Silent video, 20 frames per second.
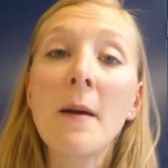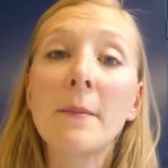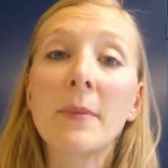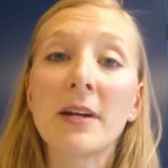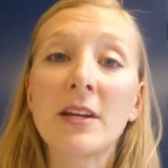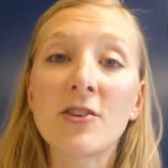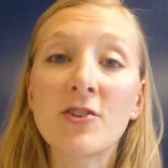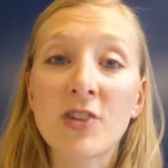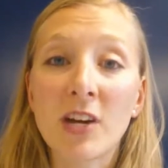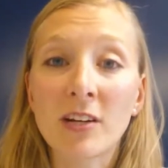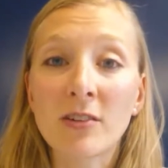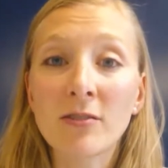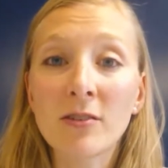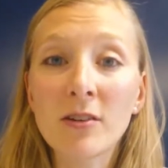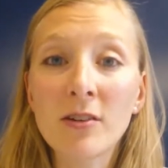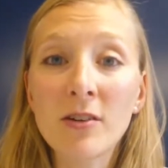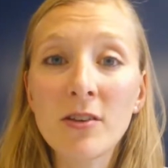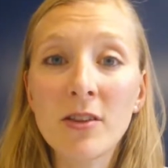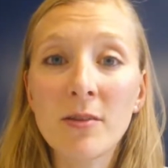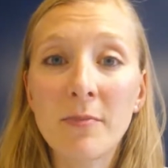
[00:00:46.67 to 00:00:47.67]
but in
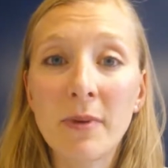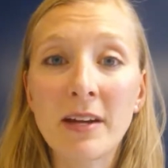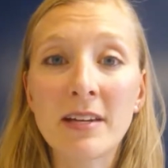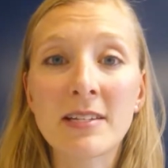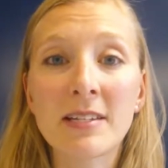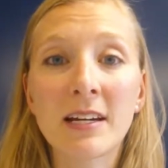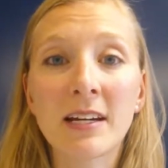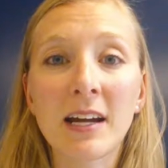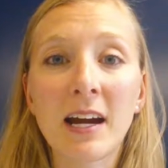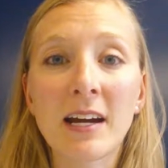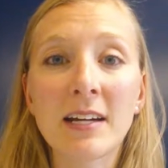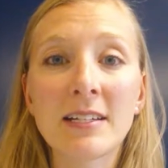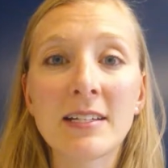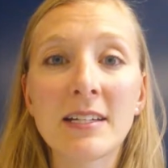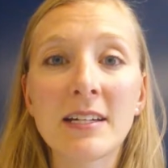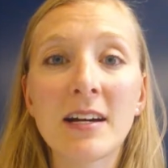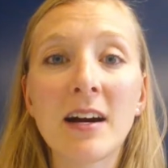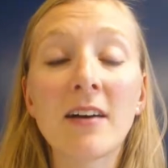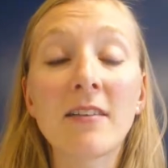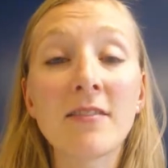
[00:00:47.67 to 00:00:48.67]
general, the basic
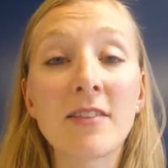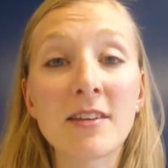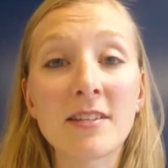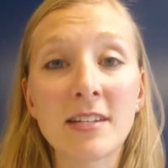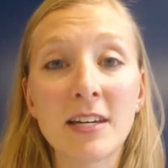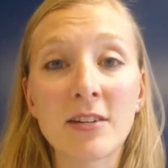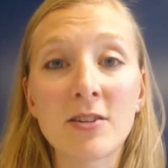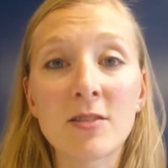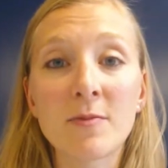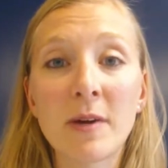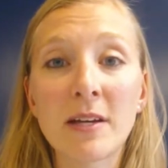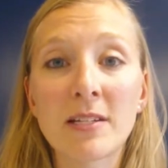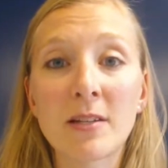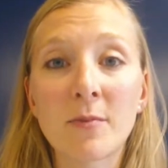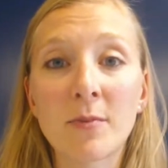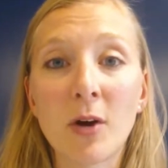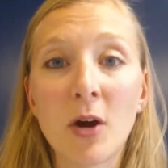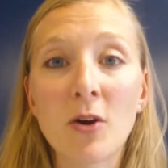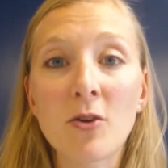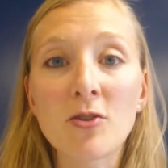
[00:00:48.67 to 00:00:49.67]
idea of the standards-based
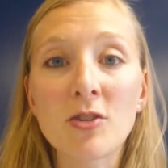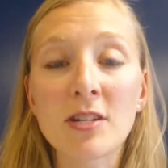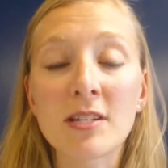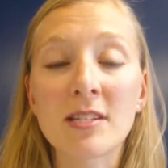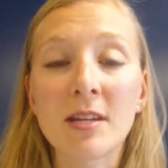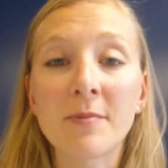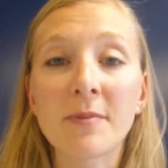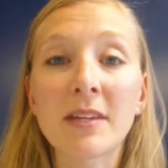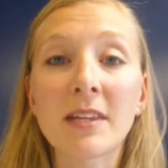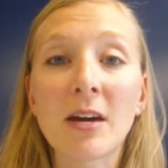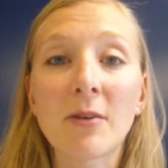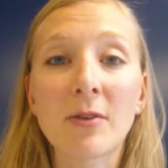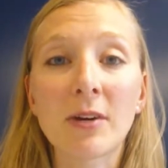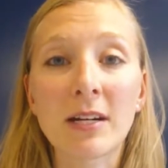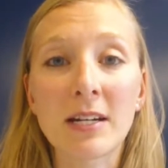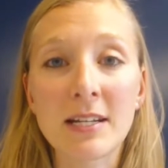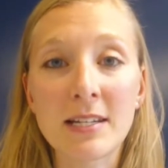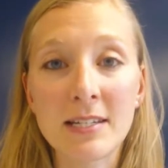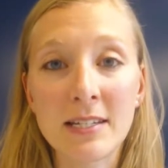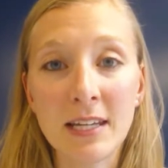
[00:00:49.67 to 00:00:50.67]
approach is something that
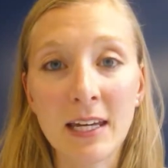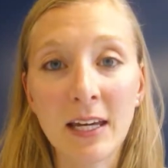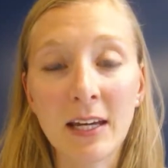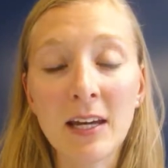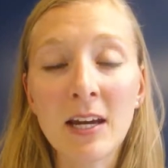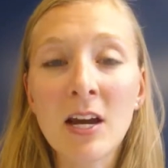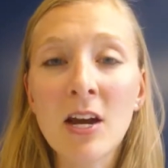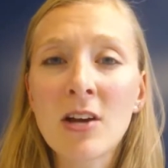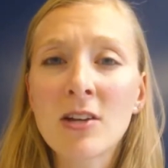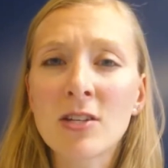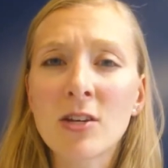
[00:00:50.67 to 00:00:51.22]
we're going to see.